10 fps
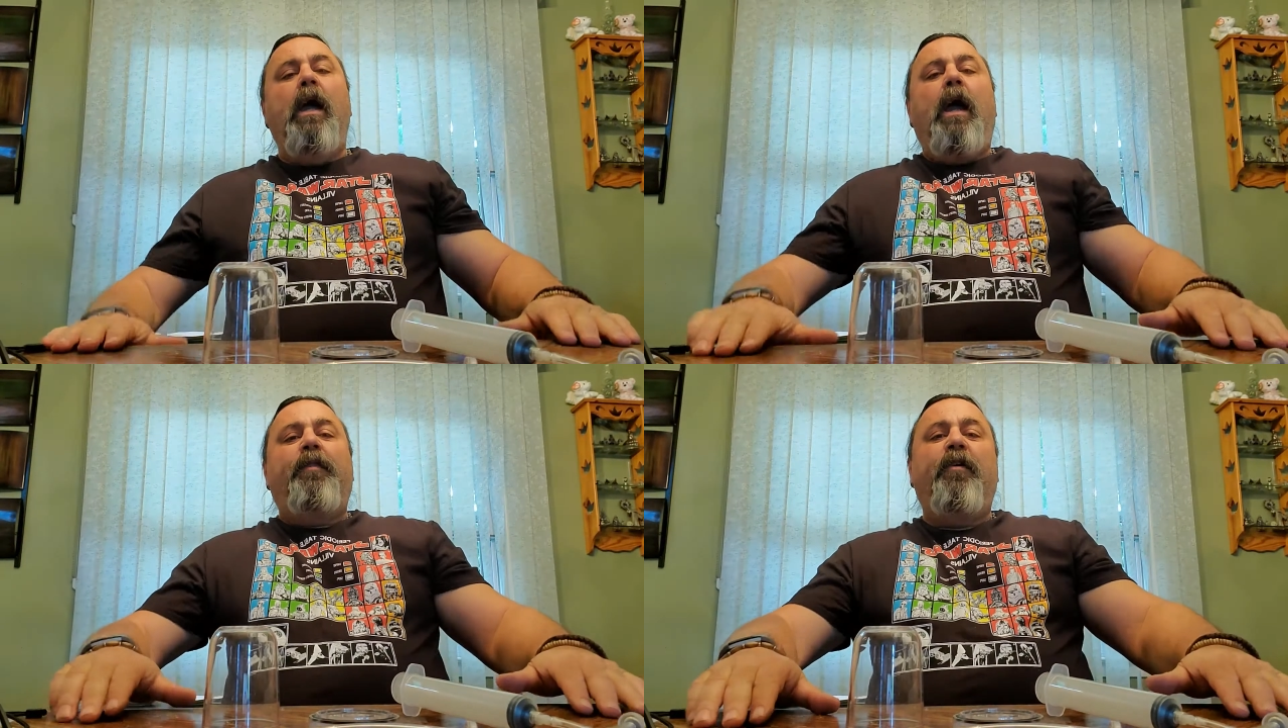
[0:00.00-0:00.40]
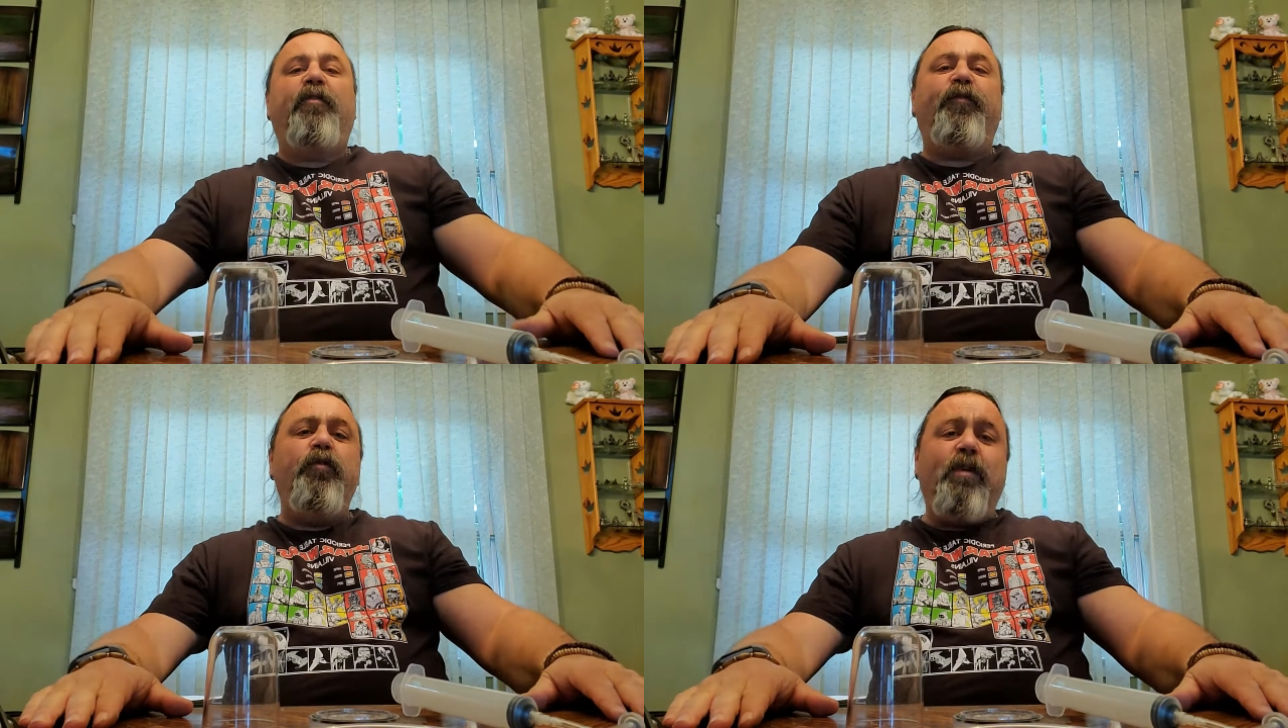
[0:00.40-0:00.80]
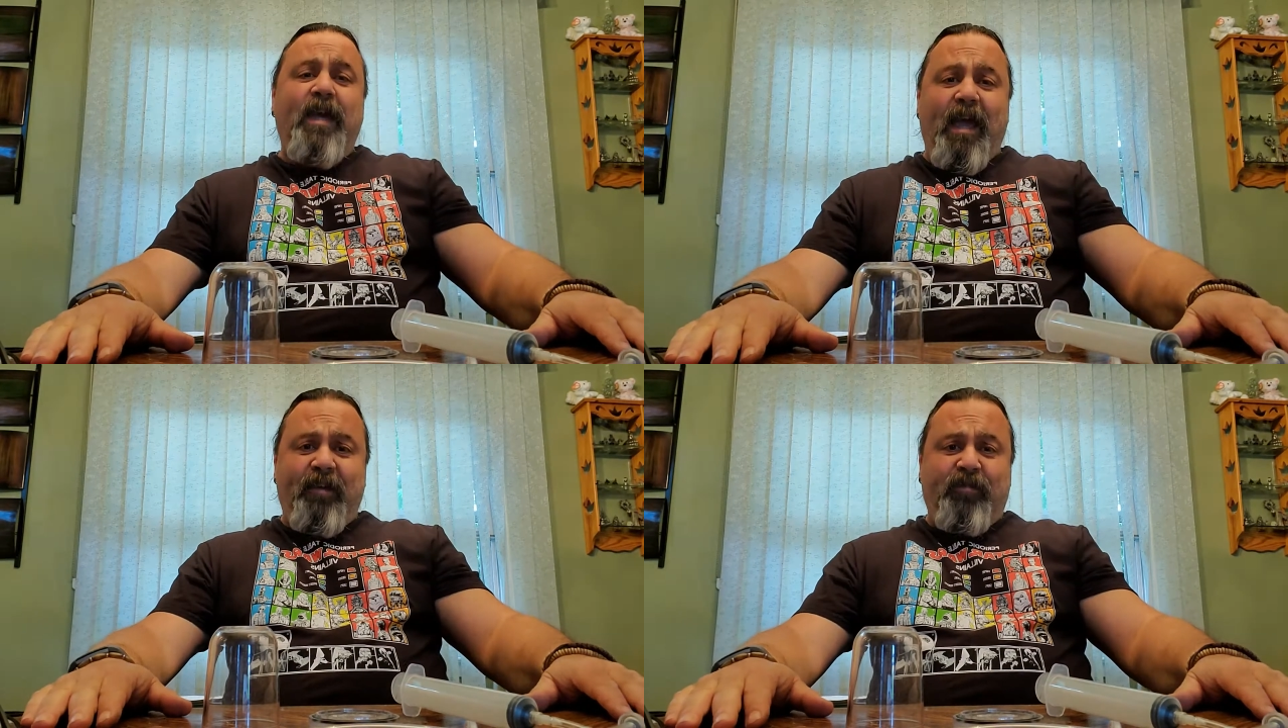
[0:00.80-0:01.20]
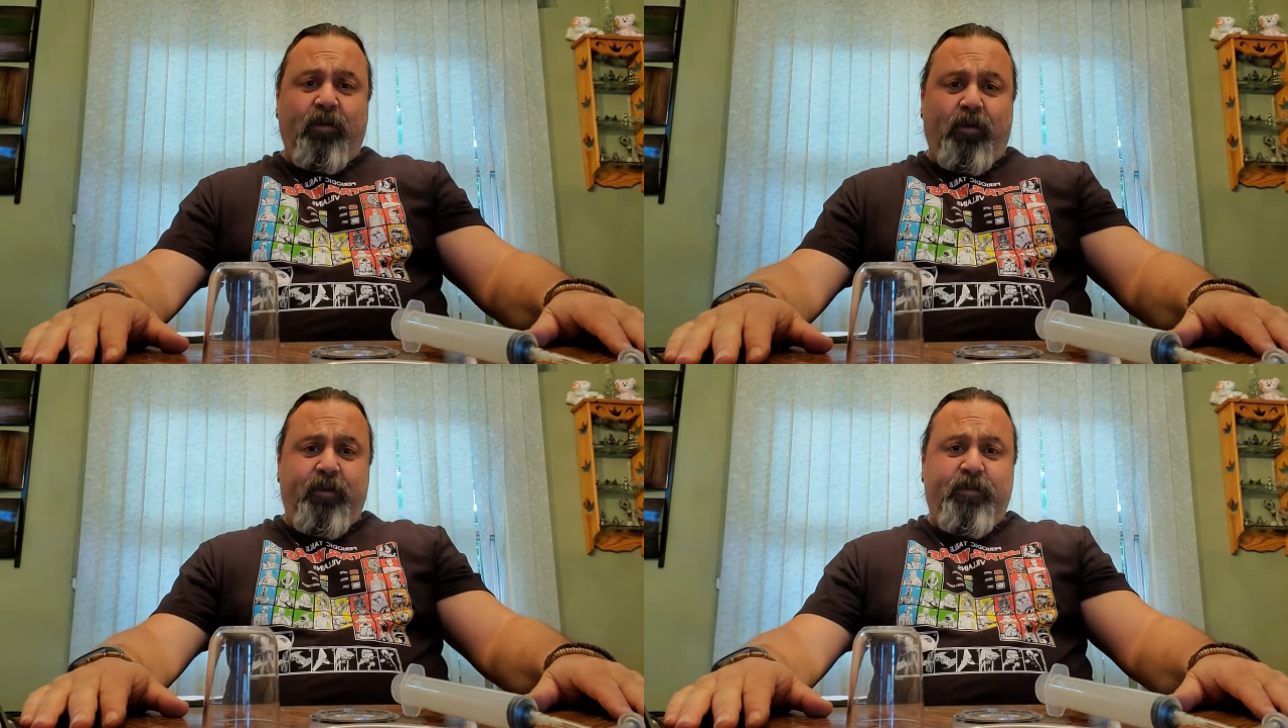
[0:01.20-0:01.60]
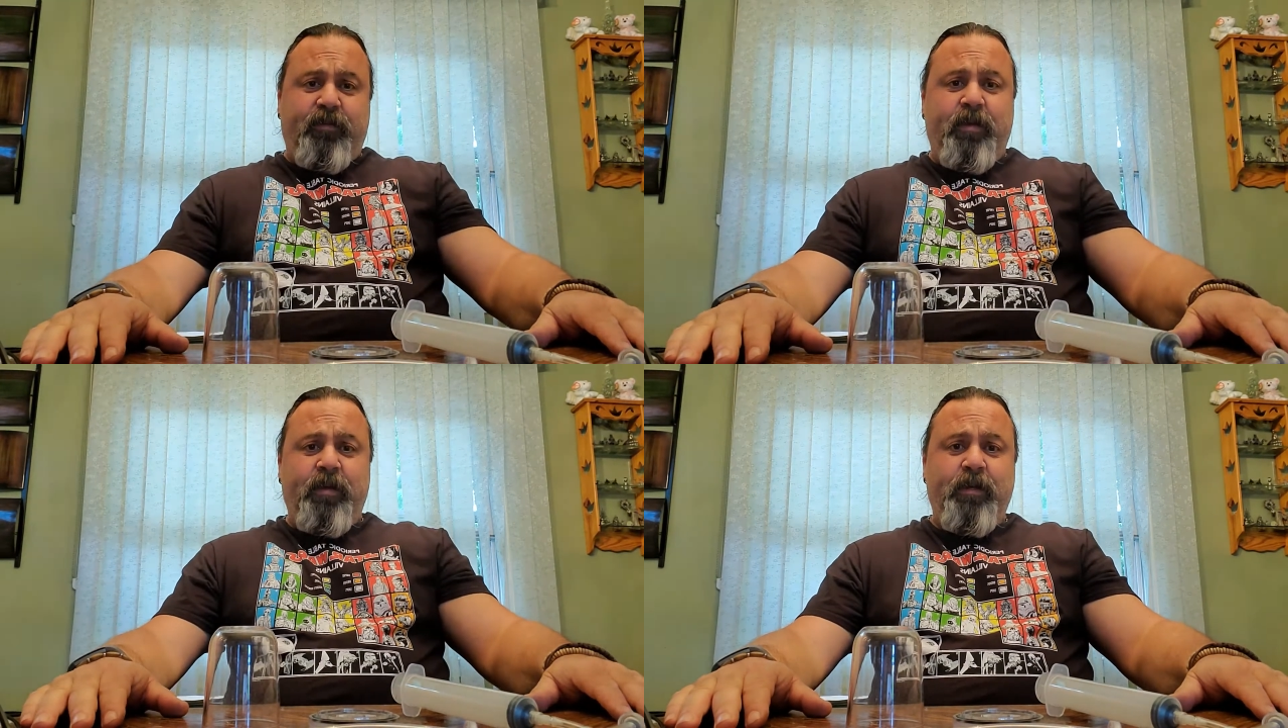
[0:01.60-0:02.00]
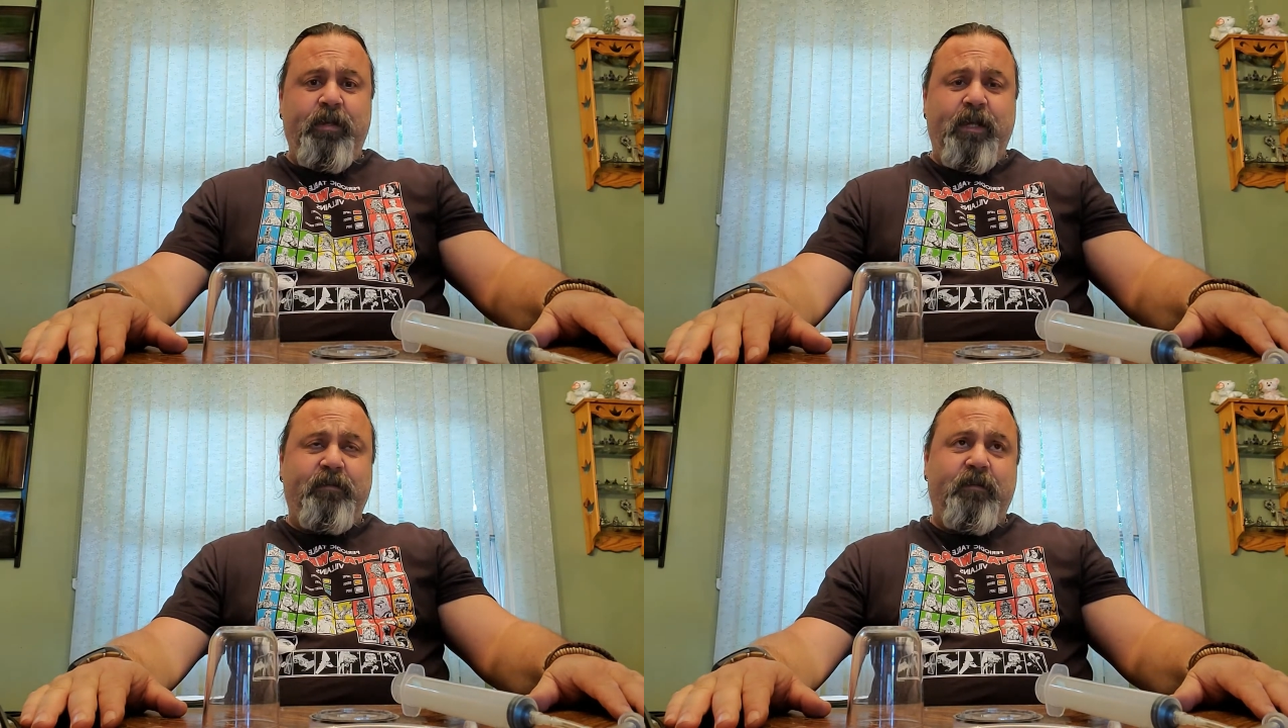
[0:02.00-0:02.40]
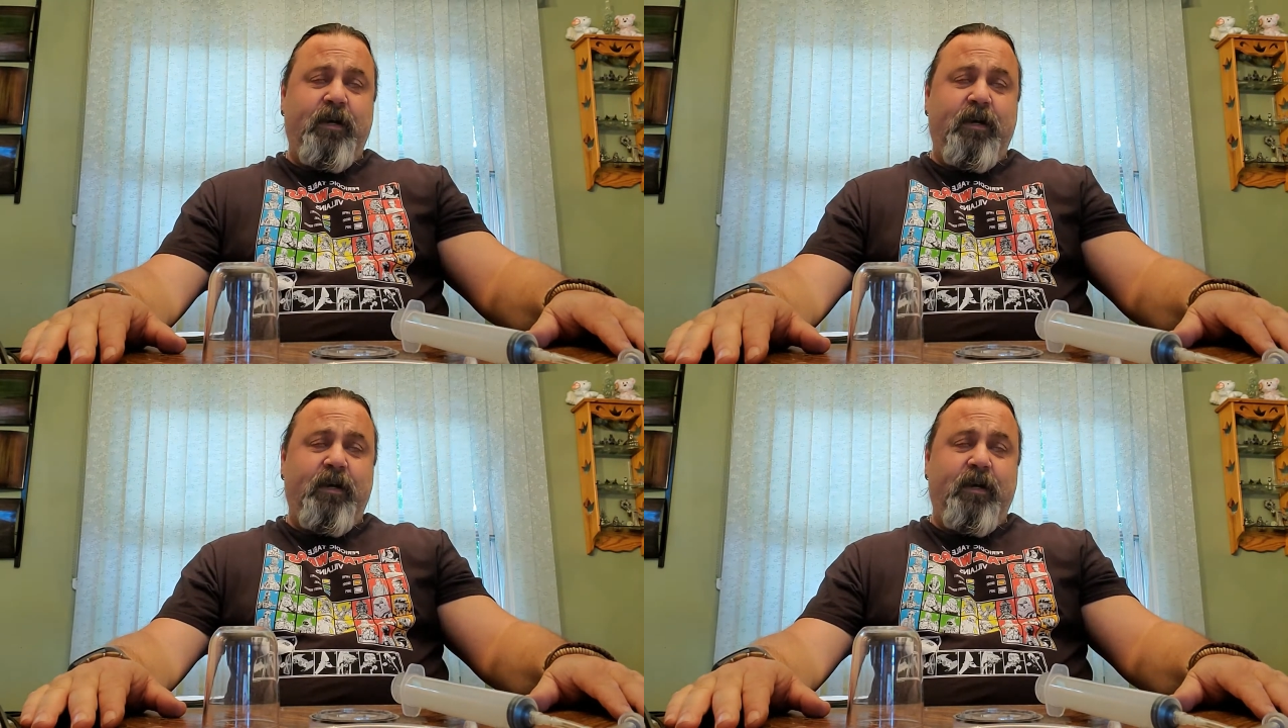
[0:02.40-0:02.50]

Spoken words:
There's a few gas laws that